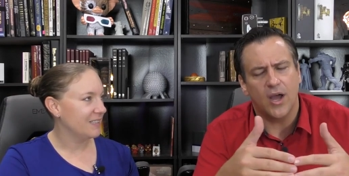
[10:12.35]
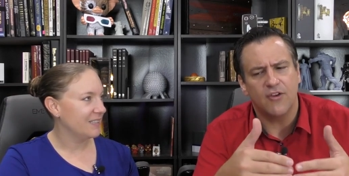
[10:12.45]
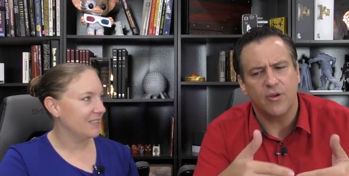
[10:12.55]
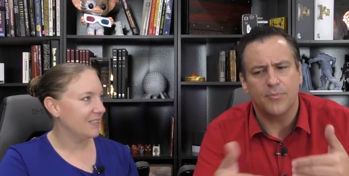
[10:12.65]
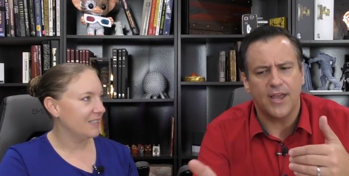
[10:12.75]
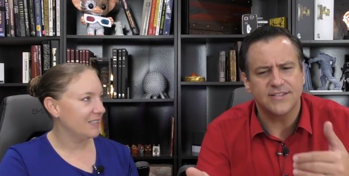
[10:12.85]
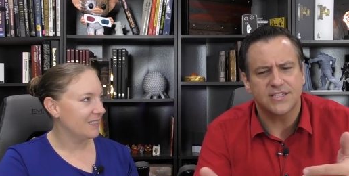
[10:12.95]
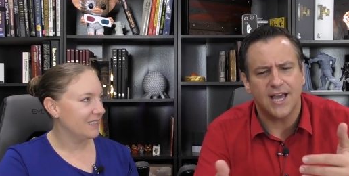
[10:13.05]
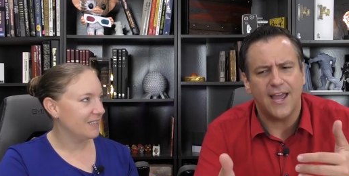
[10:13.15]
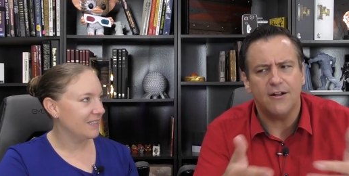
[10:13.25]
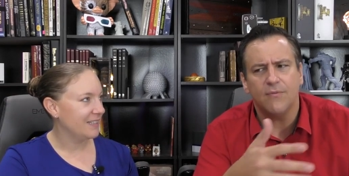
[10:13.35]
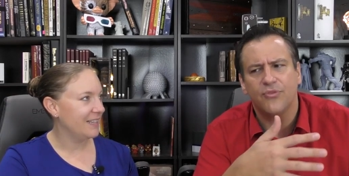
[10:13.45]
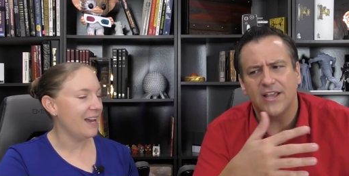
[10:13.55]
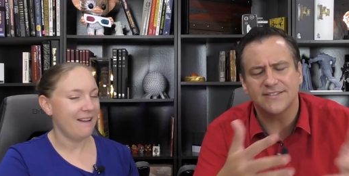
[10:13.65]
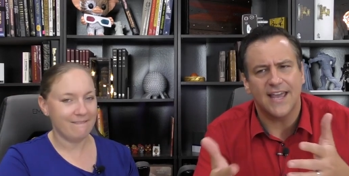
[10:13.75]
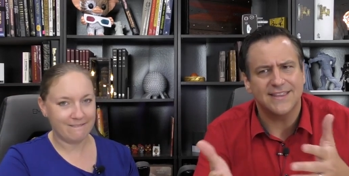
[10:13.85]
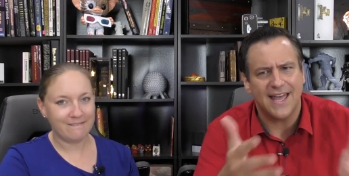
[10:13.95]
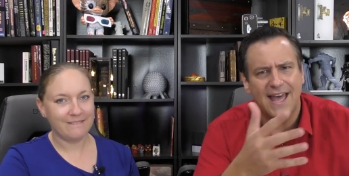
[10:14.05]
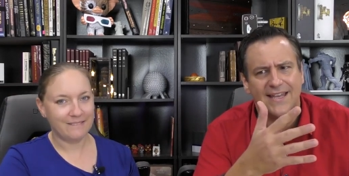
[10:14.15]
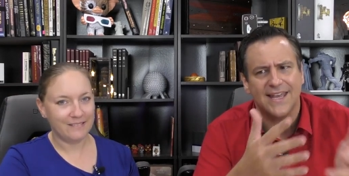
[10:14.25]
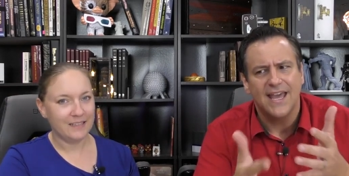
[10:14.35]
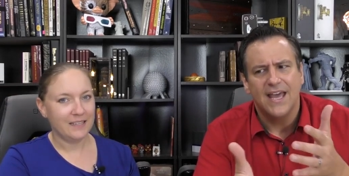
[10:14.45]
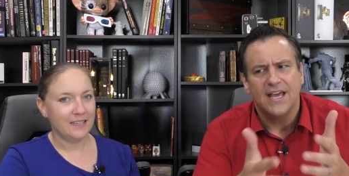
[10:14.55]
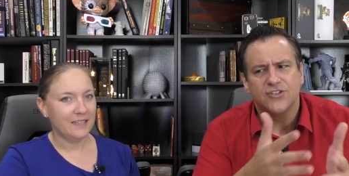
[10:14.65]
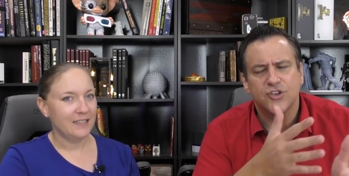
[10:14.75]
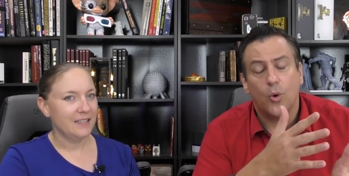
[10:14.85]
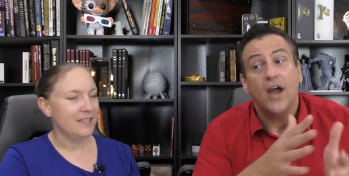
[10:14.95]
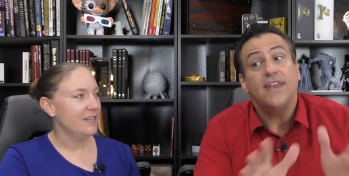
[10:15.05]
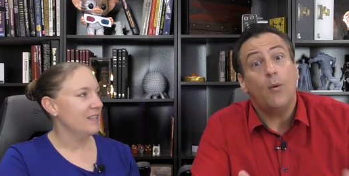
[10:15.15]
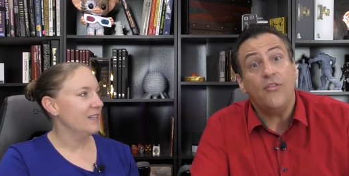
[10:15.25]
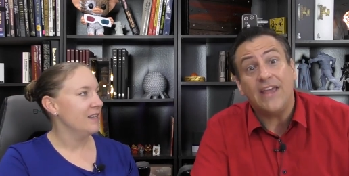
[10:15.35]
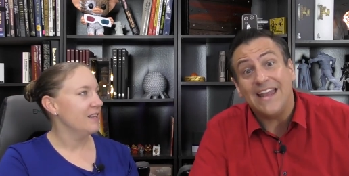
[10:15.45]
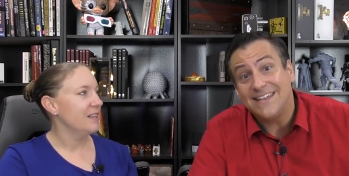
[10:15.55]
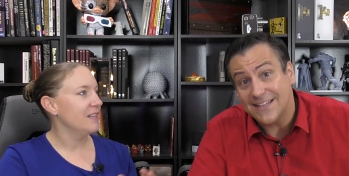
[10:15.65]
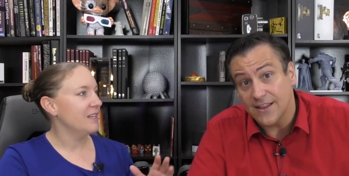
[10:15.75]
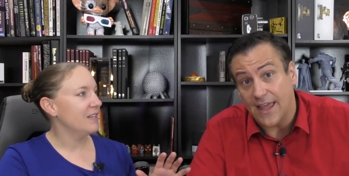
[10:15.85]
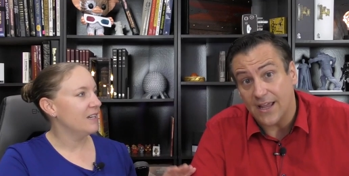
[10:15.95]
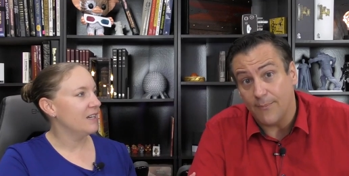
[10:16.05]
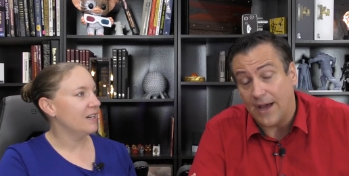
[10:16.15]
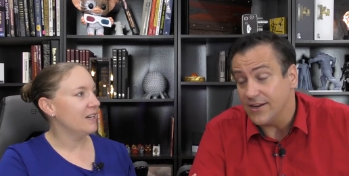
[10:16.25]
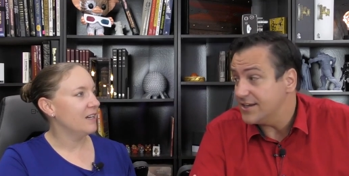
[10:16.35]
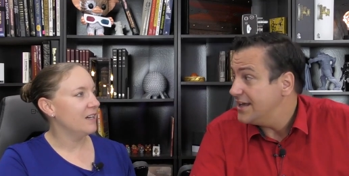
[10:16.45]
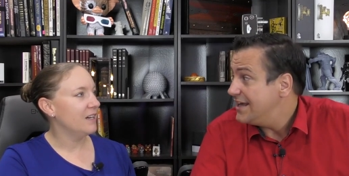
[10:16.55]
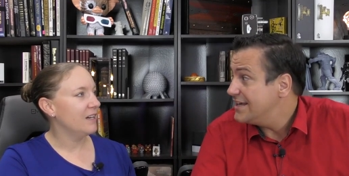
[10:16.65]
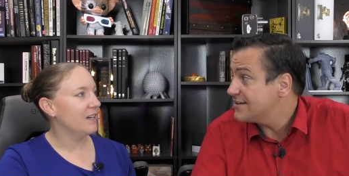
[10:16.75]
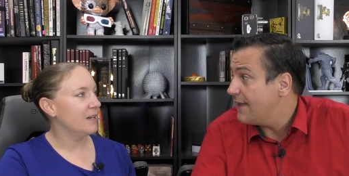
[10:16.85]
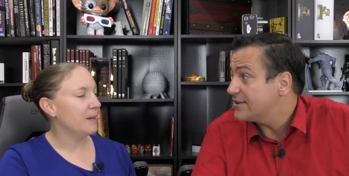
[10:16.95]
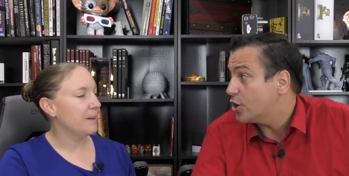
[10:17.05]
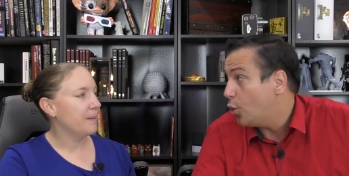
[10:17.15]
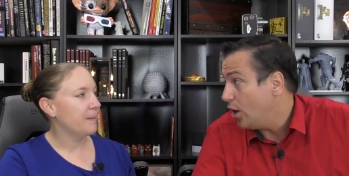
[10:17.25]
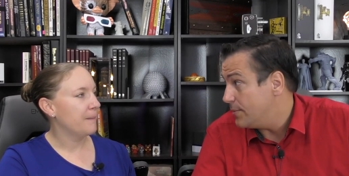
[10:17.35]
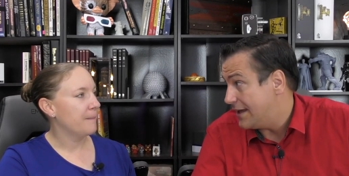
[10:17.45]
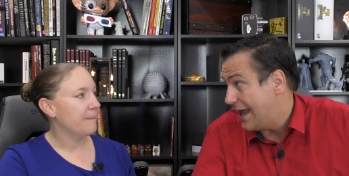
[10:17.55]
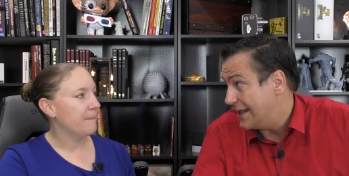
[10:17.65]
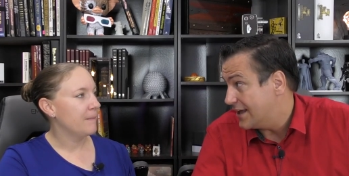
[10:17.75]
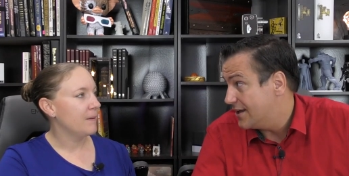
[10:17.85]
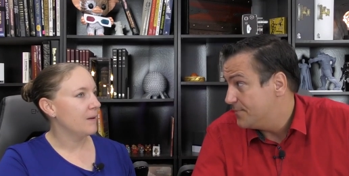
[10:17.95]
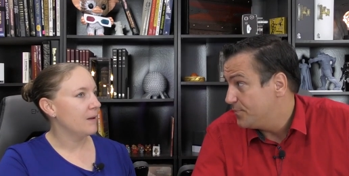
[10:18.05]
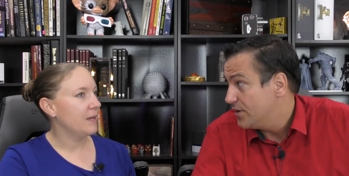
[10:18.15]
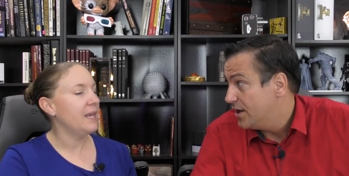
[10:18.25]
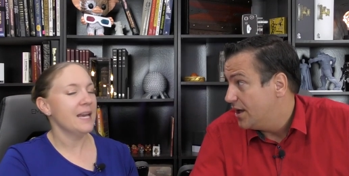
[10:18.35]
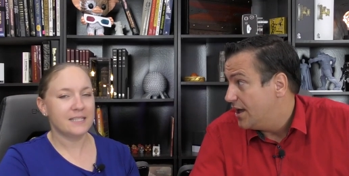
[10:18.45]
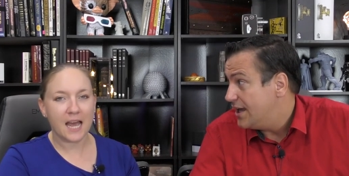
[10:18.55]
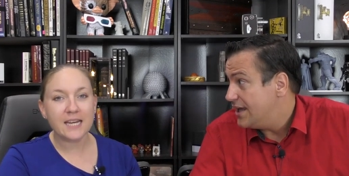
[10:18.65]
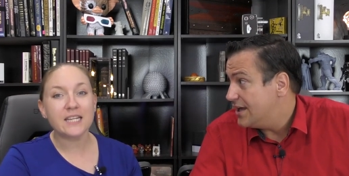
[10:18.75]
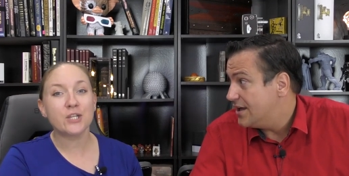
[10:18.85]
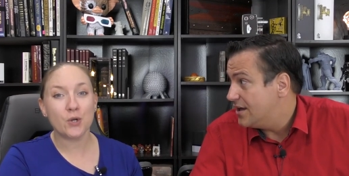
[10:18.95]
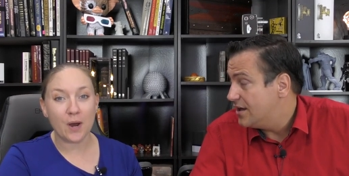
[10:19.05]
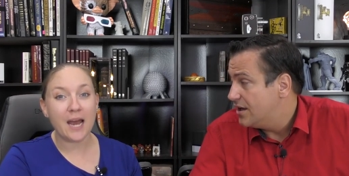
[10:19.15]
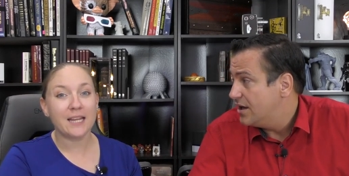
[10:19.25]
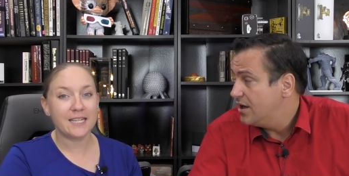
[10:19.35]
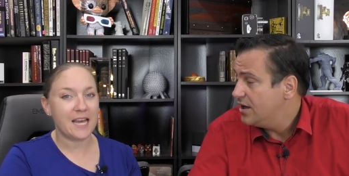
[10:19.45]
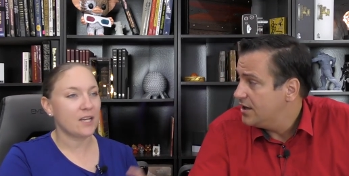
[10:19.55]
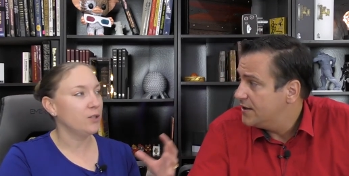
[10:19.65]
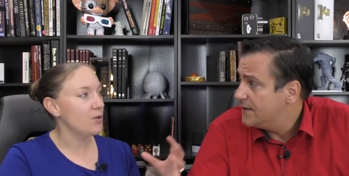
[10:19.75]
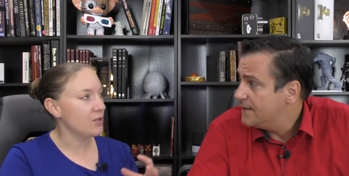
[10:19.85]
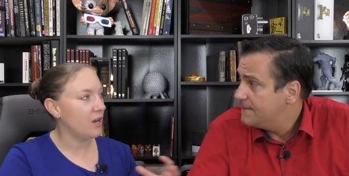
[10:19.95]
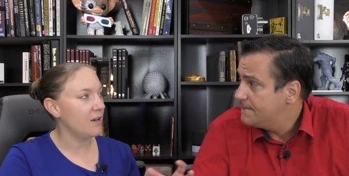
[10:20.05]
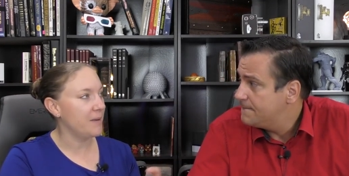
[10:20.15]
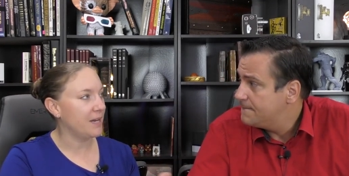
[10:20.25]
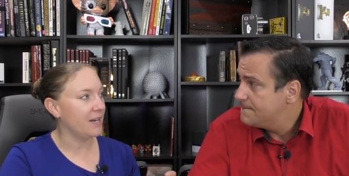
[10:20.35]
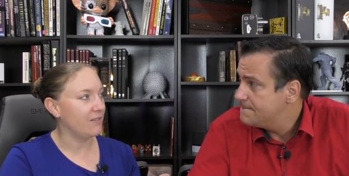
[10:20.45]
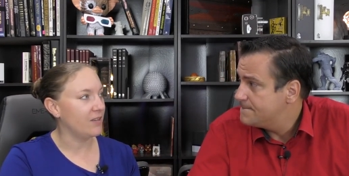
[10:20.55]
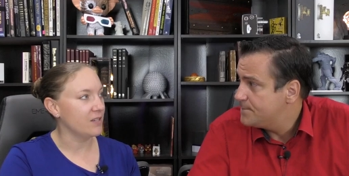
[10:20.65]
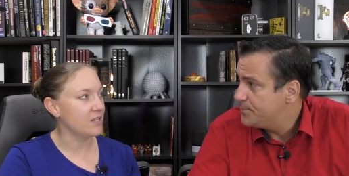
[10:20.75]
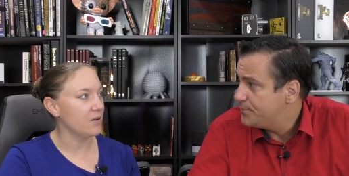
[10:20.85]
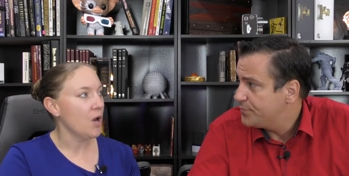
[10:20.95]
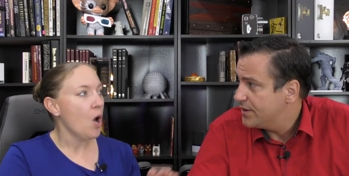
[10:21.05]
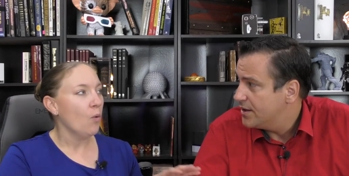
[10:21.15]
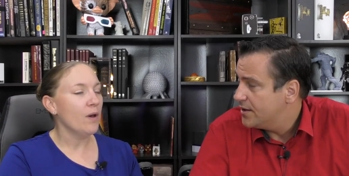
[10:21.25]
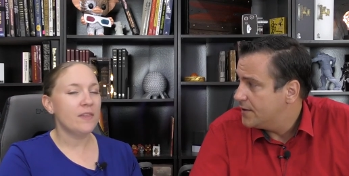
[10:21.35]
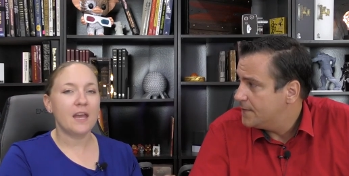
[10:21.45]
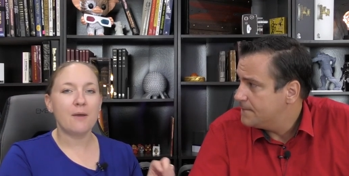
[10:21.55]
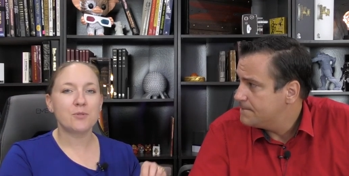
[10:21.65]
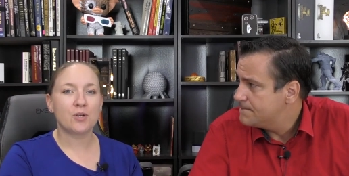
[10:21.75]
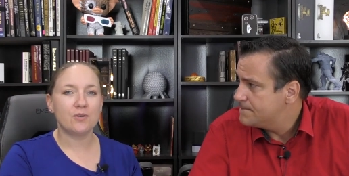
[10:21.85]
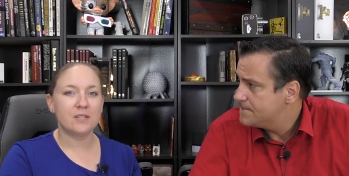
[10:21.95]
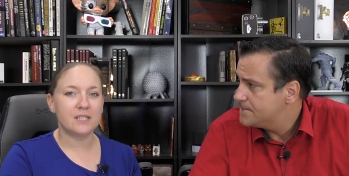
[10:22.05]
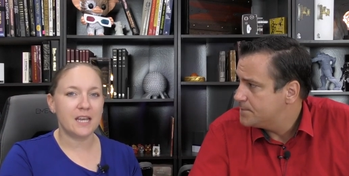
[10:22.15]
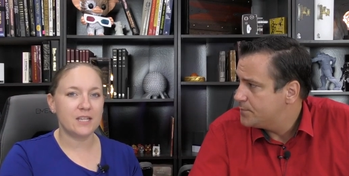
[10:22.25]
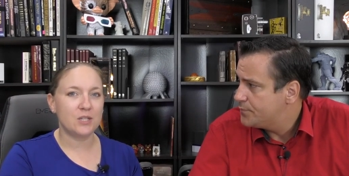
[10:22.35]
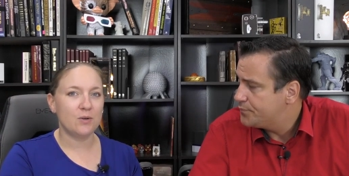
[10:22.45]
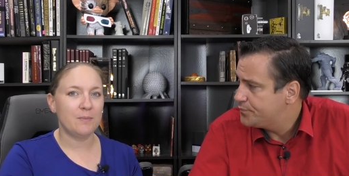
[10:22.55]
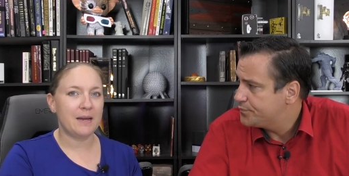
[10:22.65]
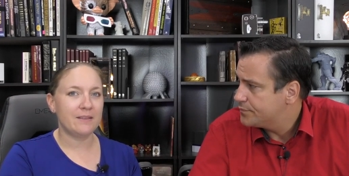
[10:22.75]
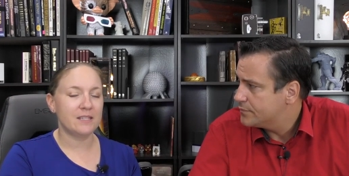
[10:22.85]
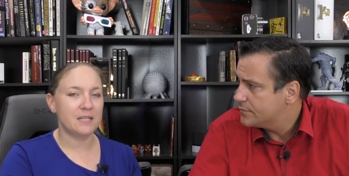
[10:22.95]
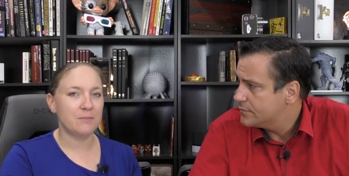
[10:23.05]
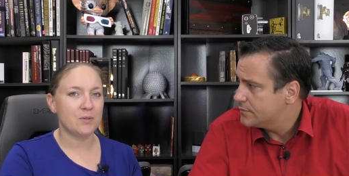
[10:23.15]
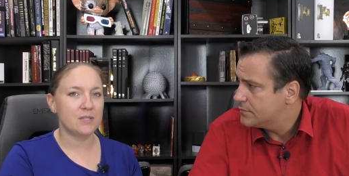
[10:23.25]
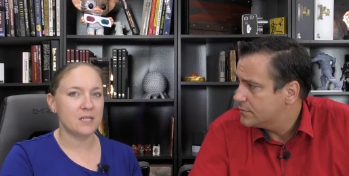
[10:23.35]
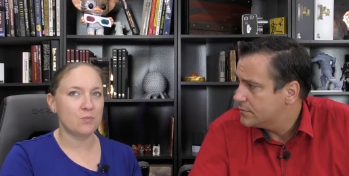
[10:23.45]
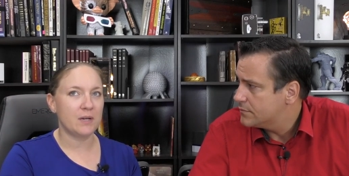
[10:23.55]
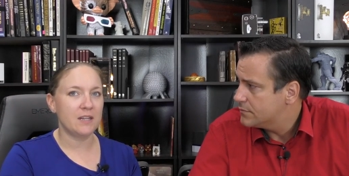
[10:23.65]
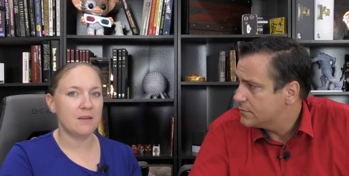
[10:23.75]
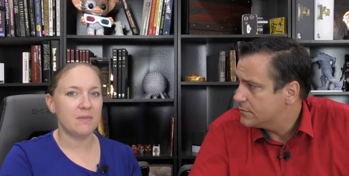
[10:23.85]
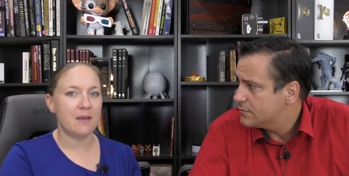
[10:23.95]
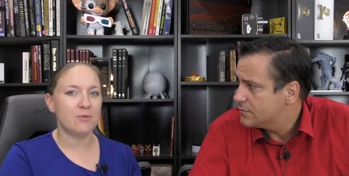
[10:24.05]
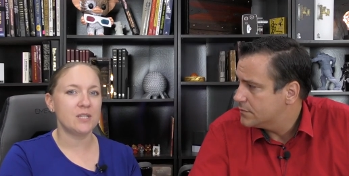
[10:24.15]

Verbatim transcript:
Speaker 1: I replace a tile? Things yeah. like that. So now, one thing I did like about it is I like the coin mechanic.
Speaker 2: Yes, I did too. I like that closed economy kind of thing too. One thing I was going to say too about the symbols is one of them they were